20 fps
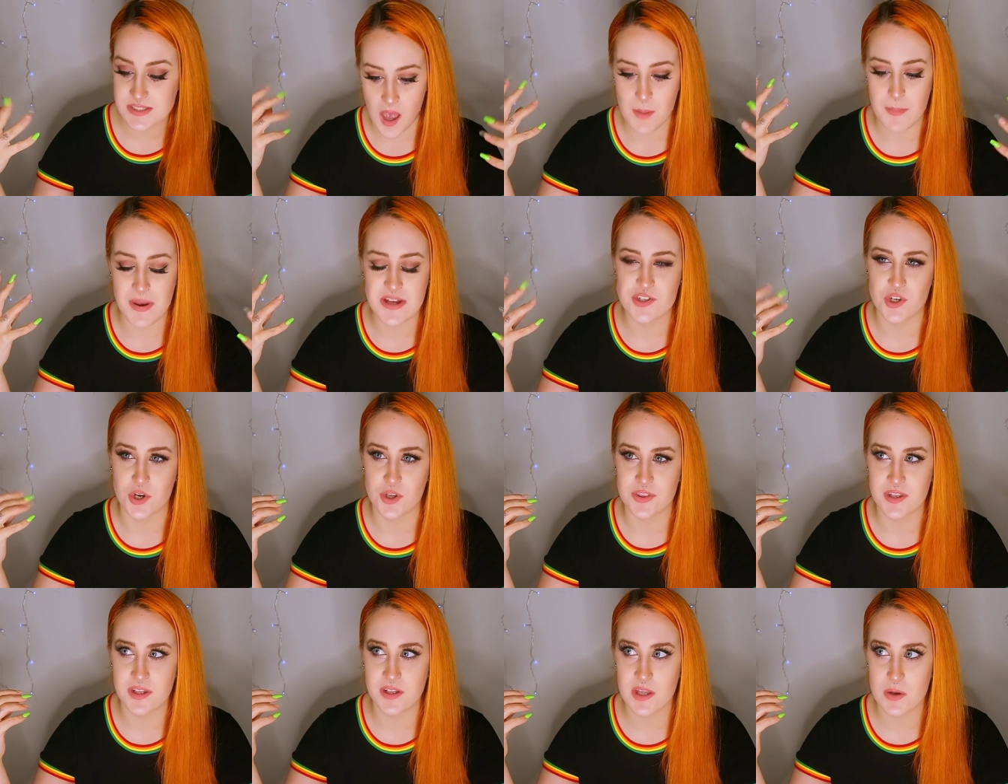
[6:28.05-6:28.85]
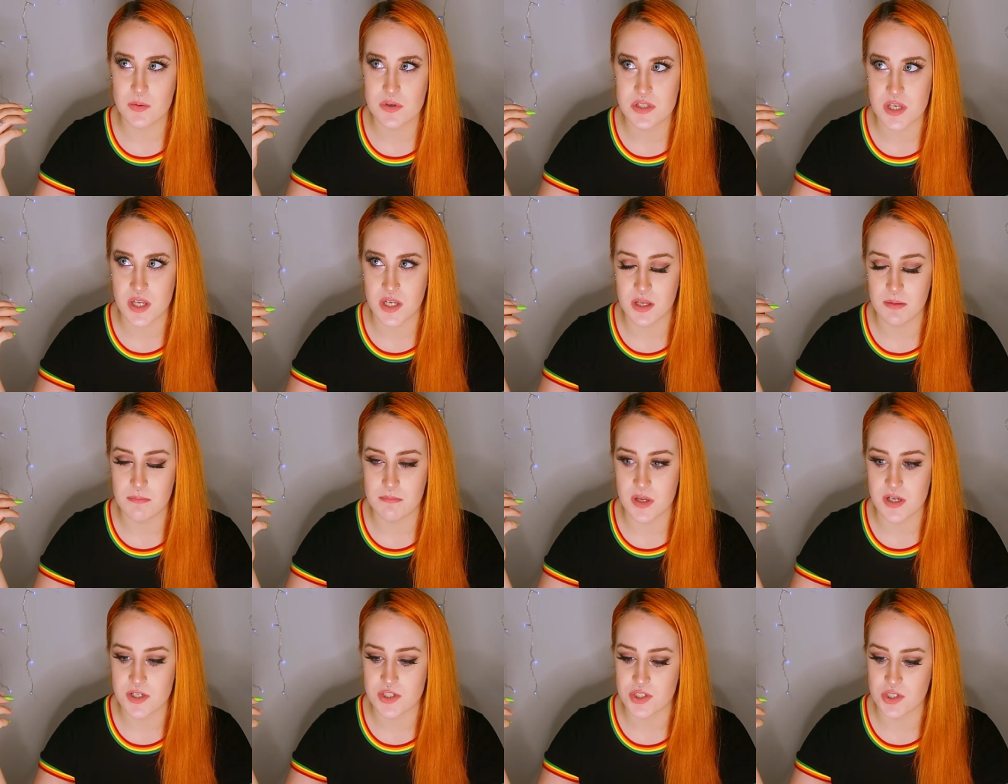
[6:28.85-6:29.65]
I don't think there was any
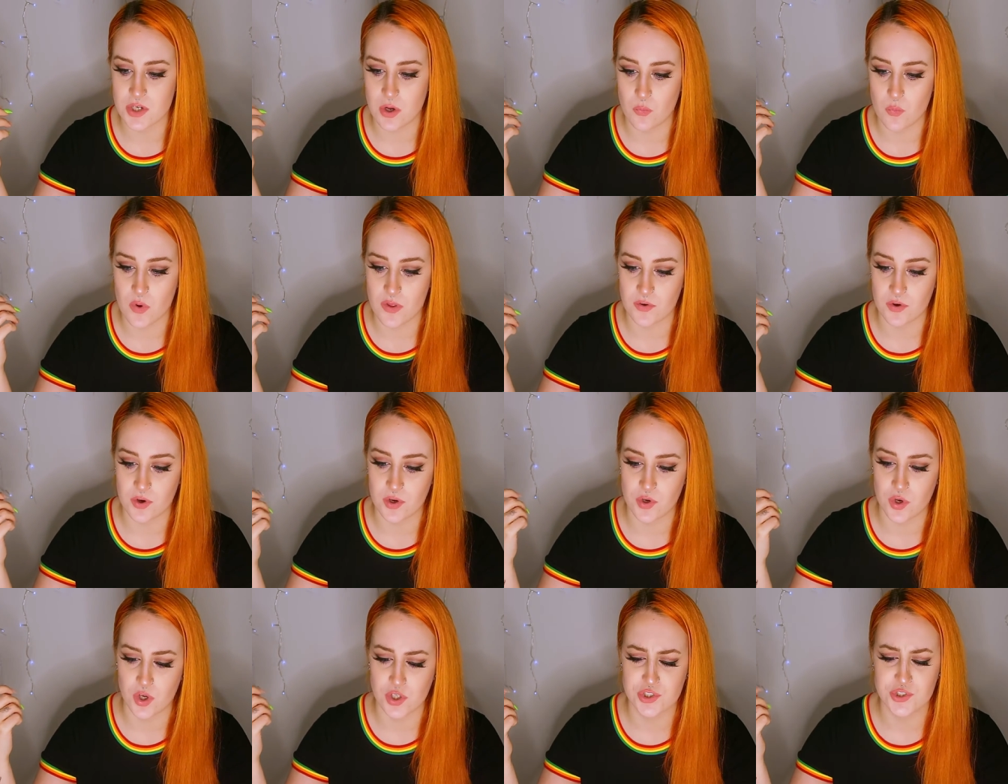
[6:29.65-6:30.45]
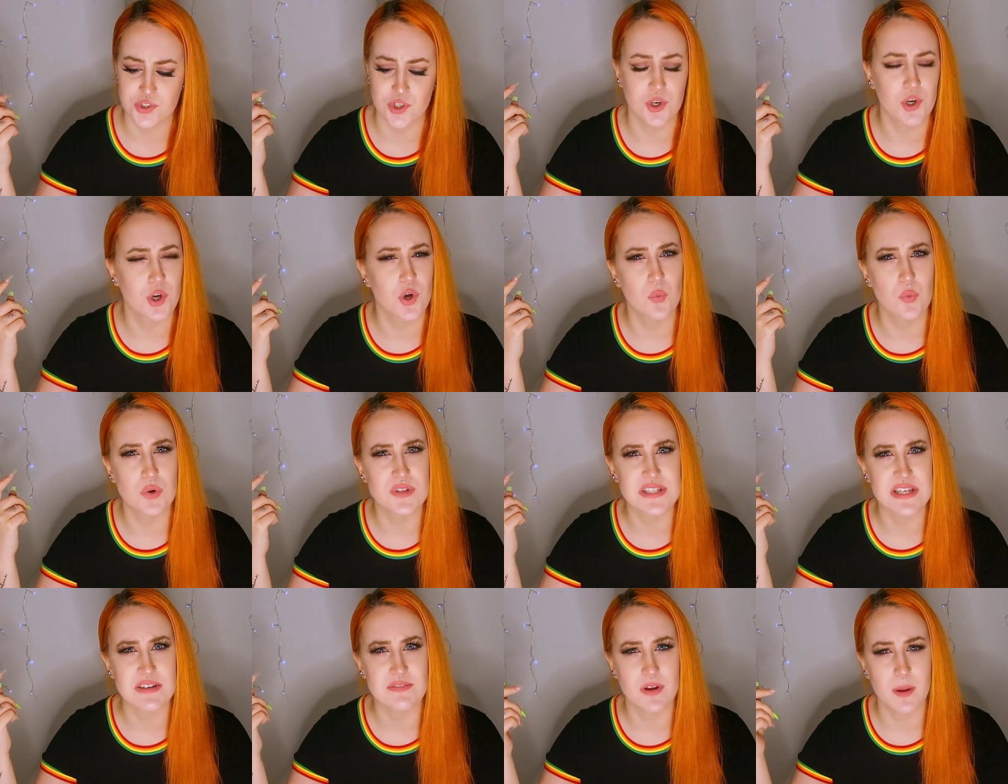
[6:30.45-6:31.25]
mention on whether or not Joker was
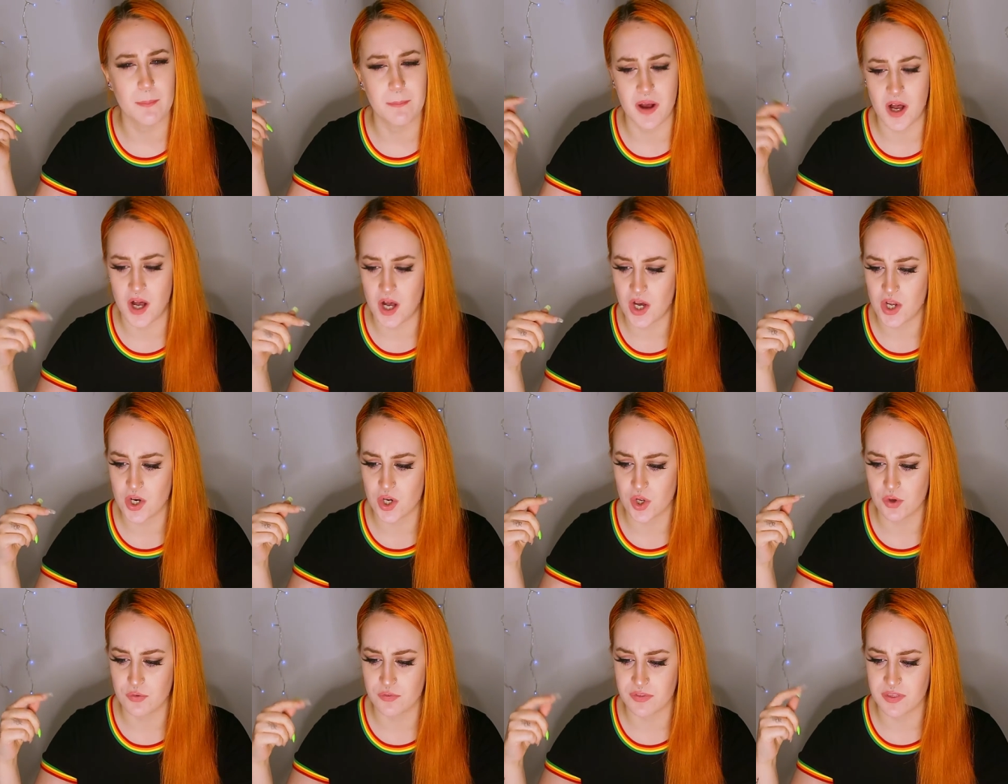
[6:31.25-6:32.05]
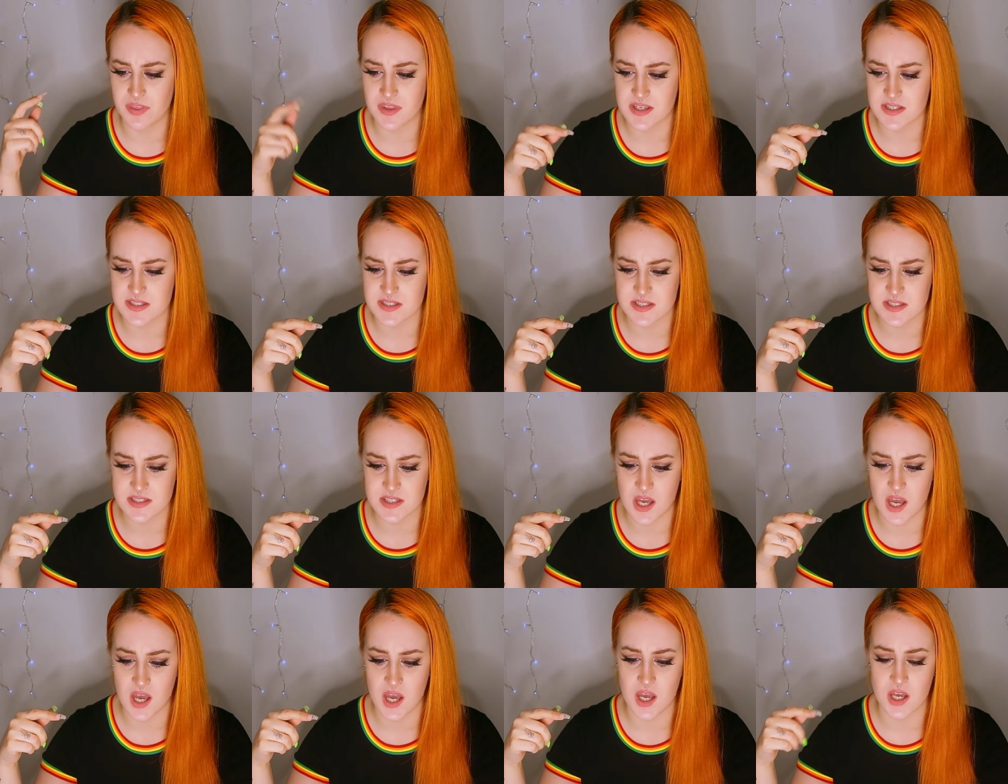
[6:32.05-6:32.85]
even a part of this
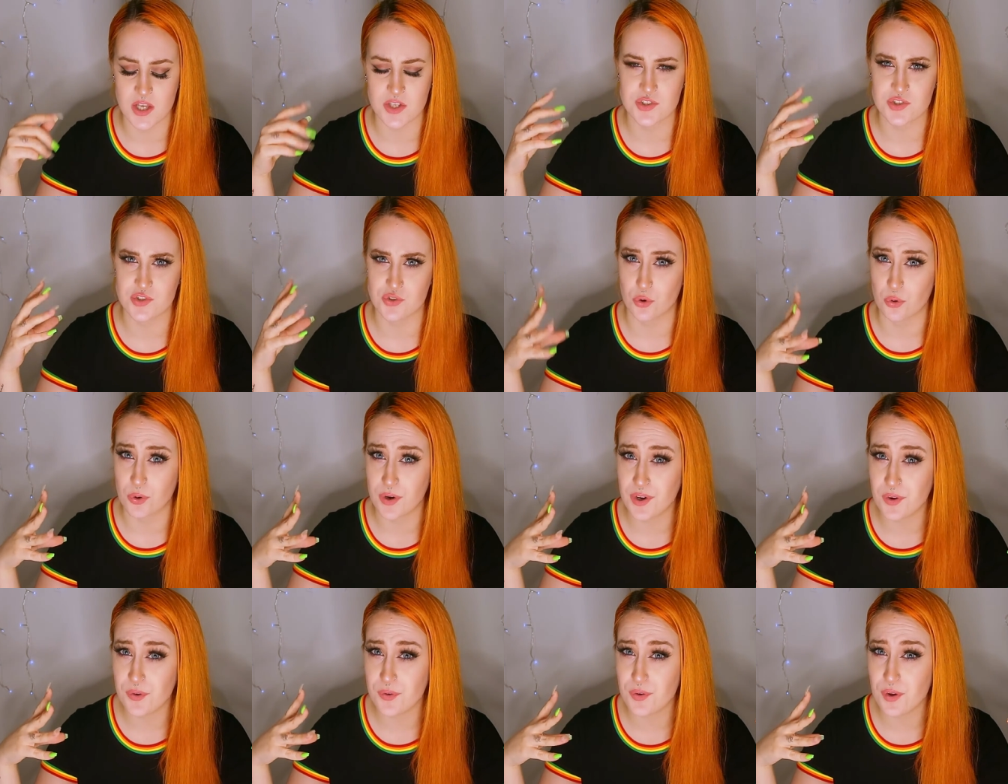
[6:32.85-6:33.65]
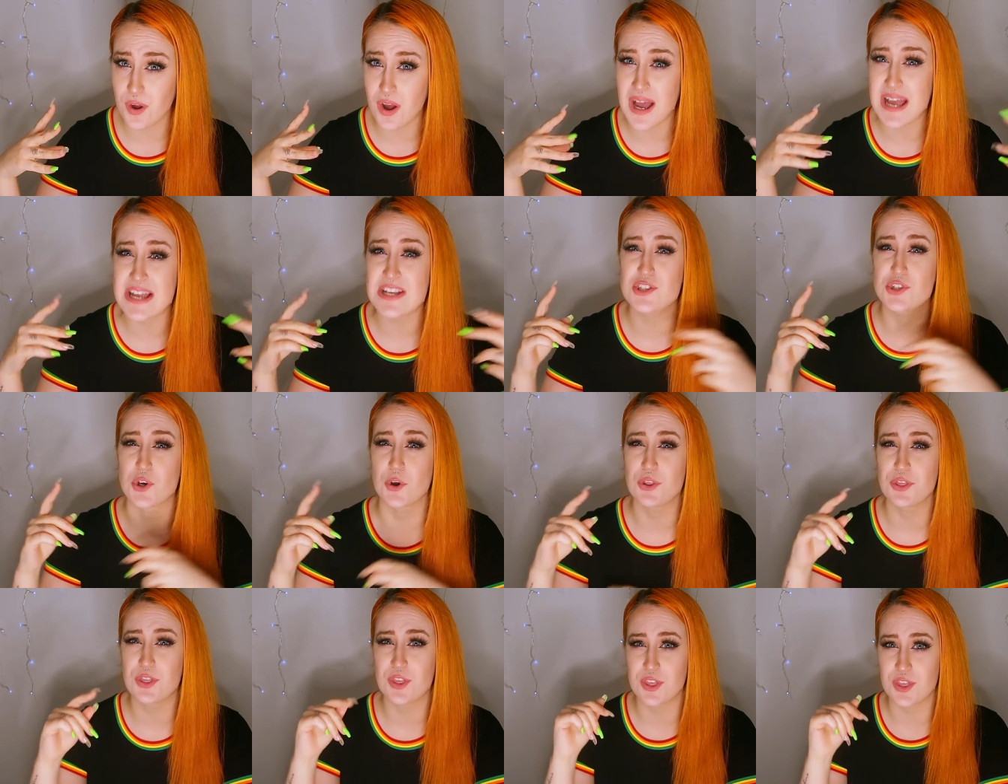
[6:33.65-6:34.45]
story or not. I
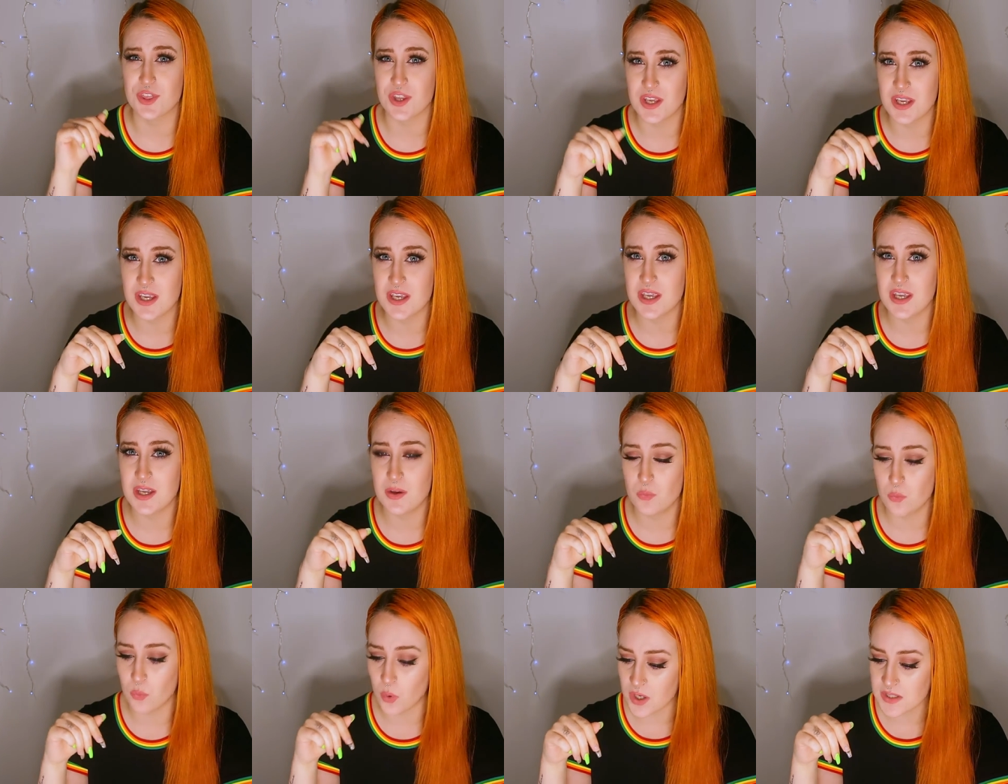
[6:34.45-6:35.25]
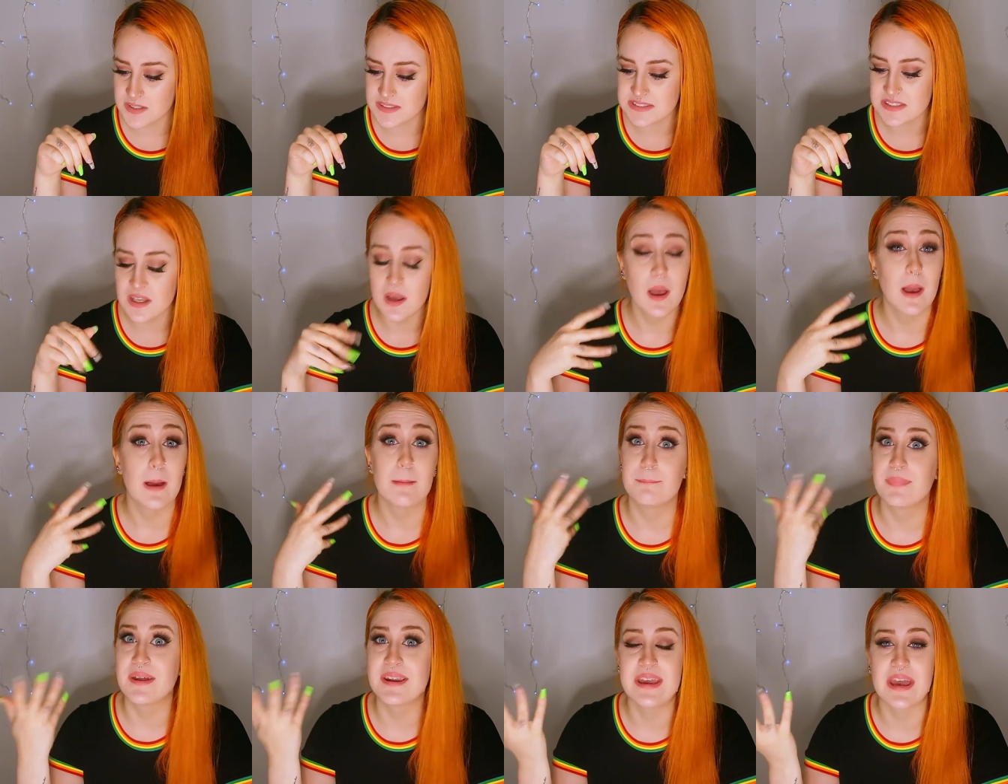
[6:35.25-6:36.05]
don't think he was,
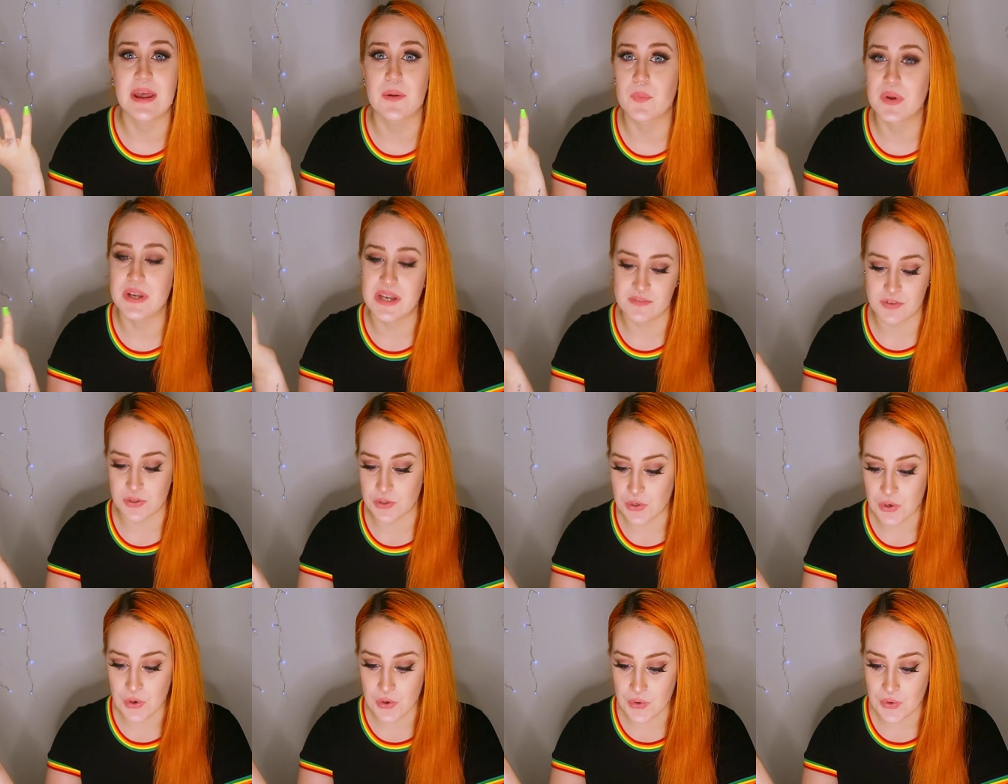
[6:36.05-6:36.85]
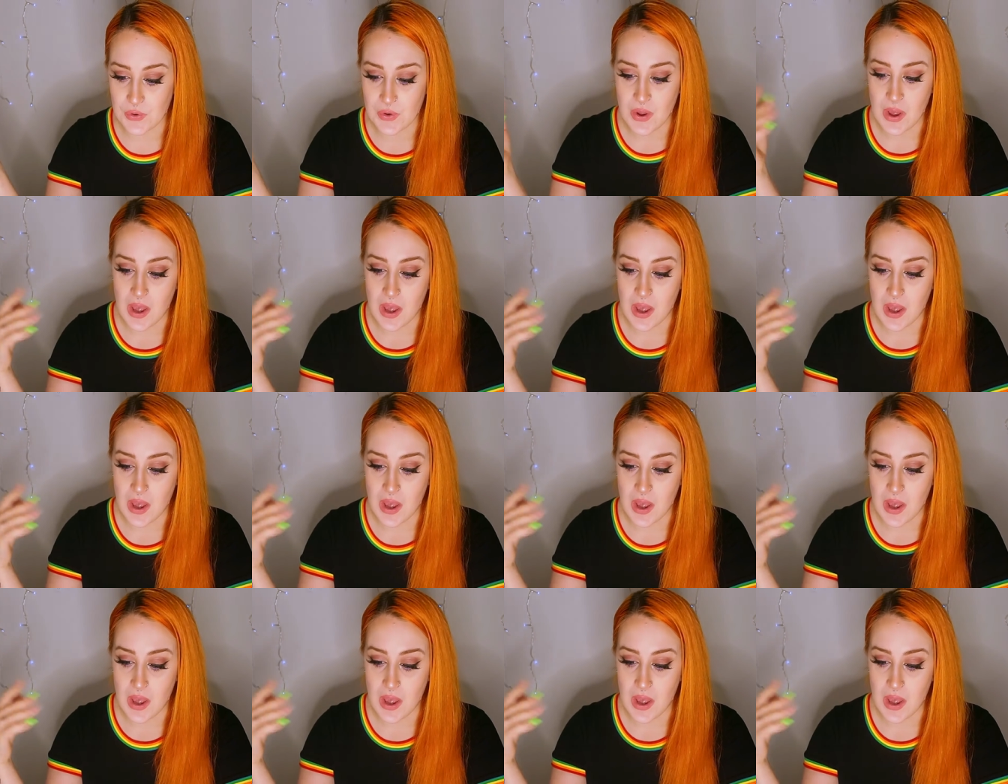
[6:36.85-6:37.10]
but again, we never know.